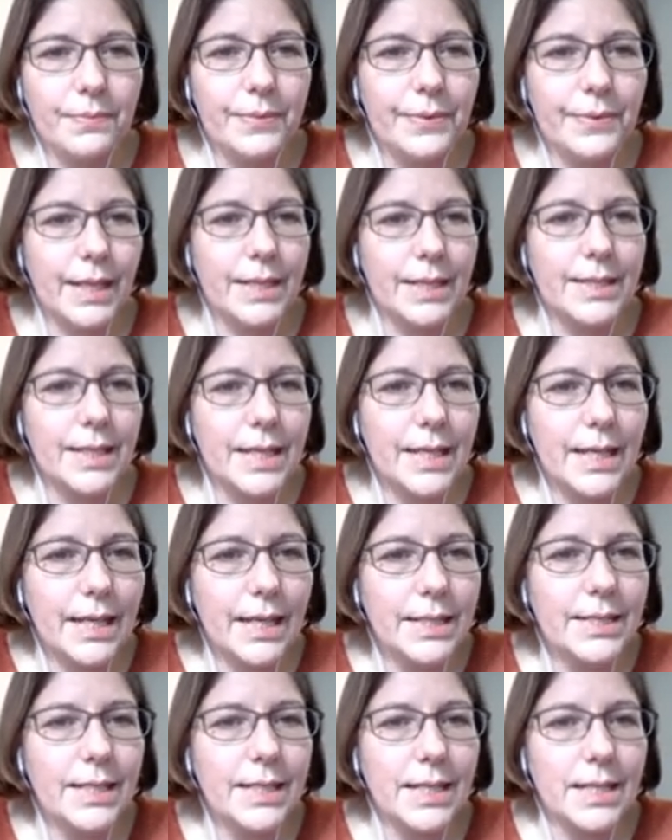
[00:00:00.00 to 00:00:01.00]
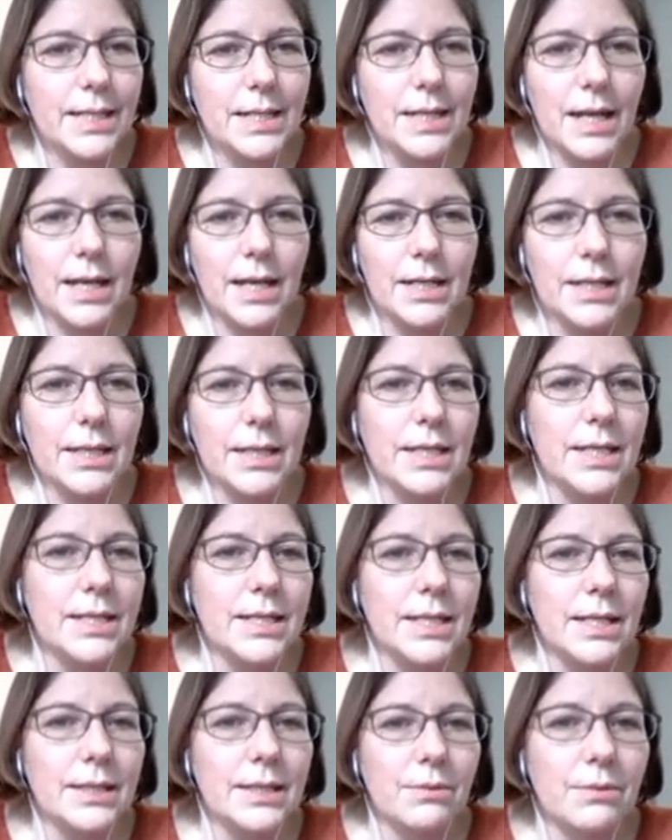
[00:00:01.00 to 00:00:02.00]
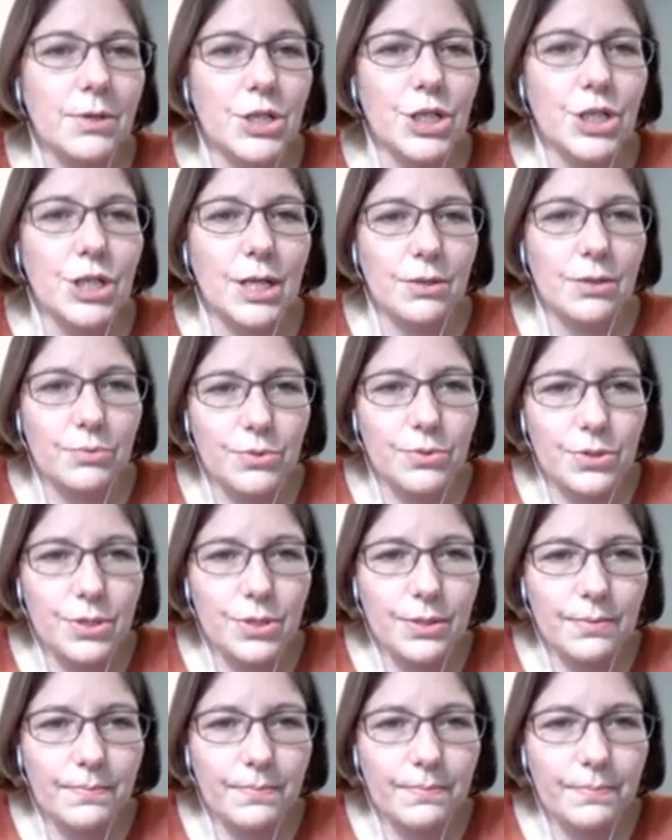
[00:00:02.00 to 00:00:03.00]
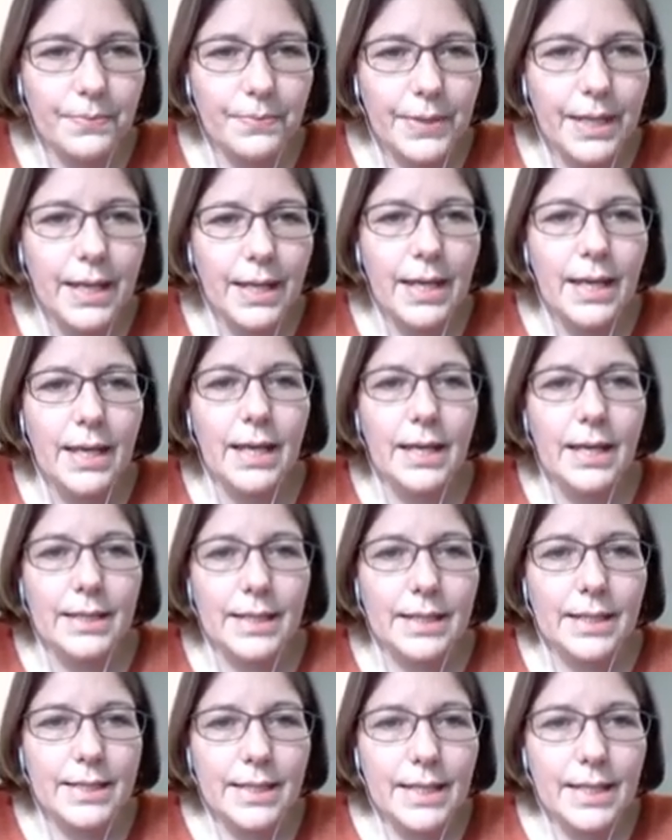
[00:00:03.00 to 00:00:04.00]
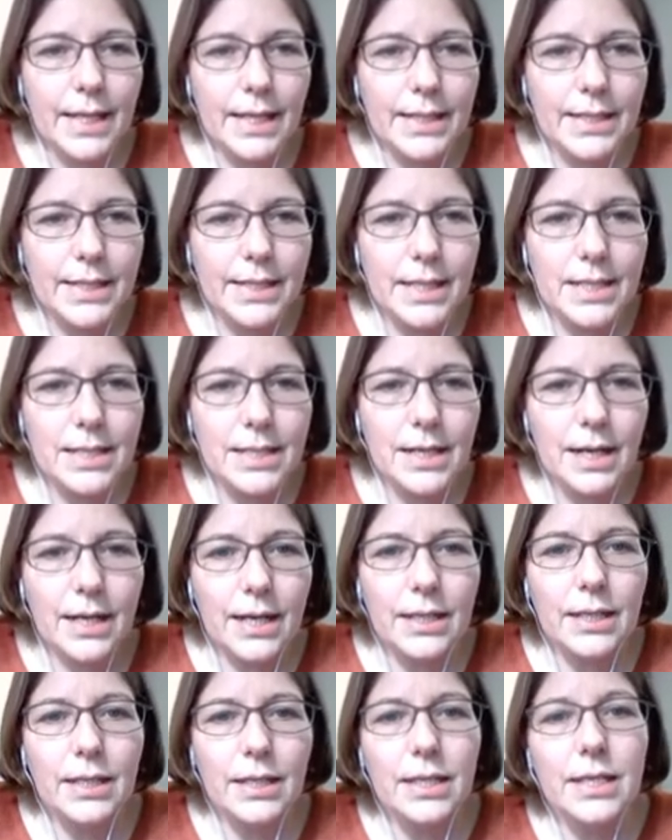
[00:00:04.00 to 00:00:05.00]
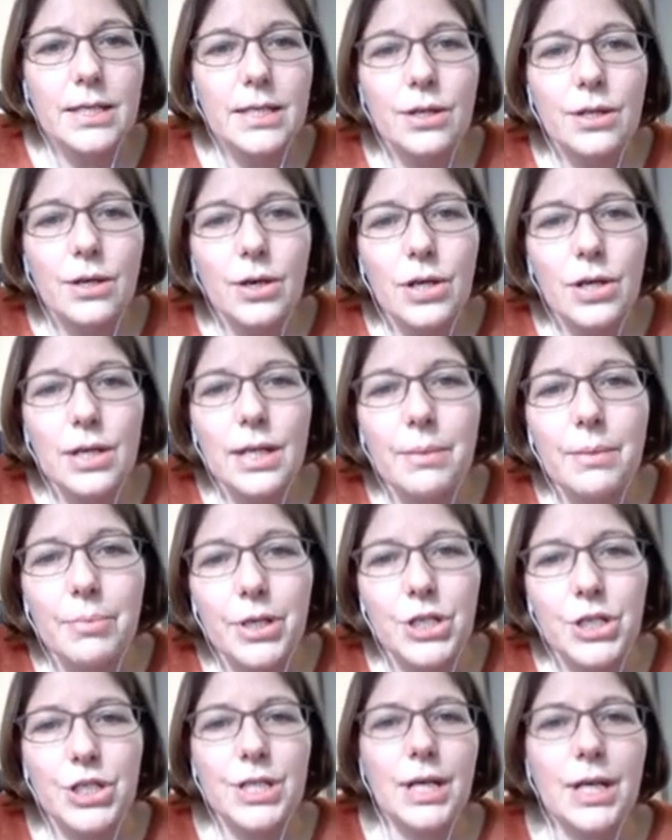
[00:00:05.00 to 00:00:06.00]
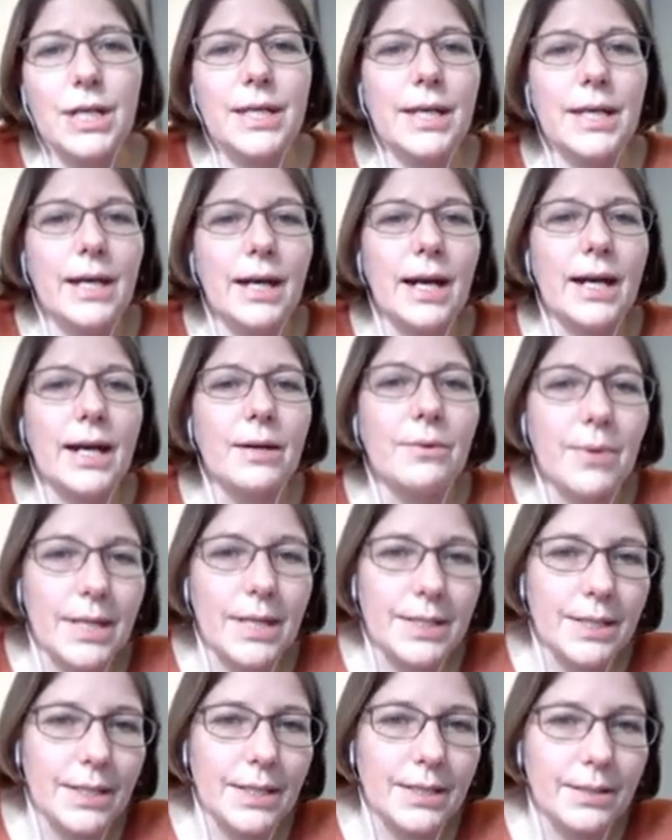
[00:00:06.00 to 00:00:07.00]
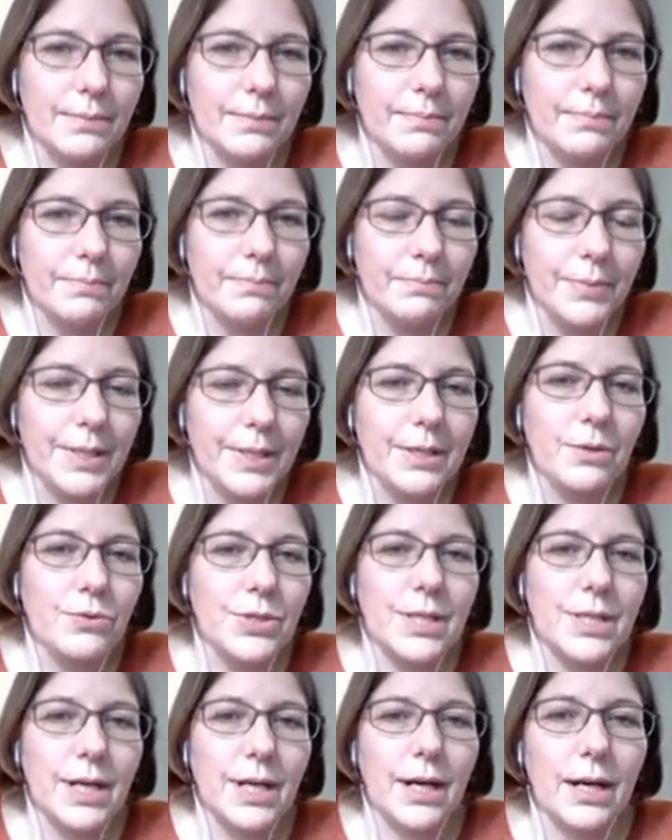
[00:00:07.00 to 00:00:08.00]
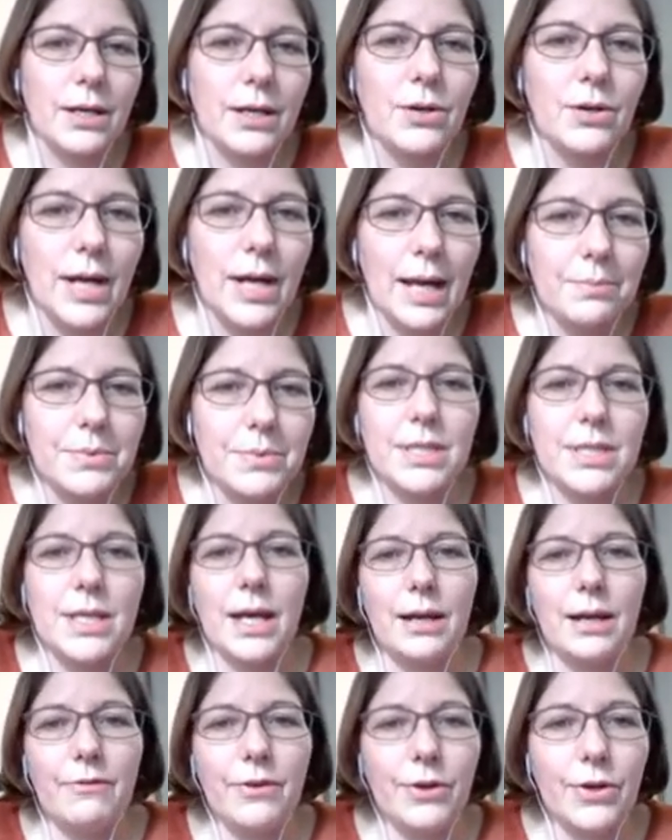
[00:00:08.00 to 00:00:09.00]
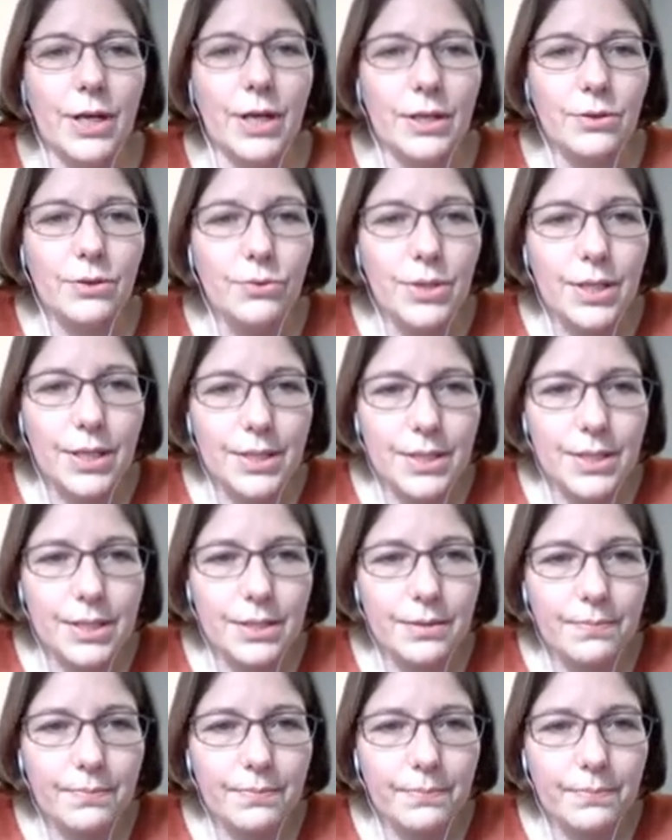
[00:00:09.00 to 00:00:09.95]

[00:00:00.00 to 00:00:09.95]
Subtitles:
that ARDS lung is heterogeneous, that ARDS lung is only partially aerated because they are collapsed alveolar units.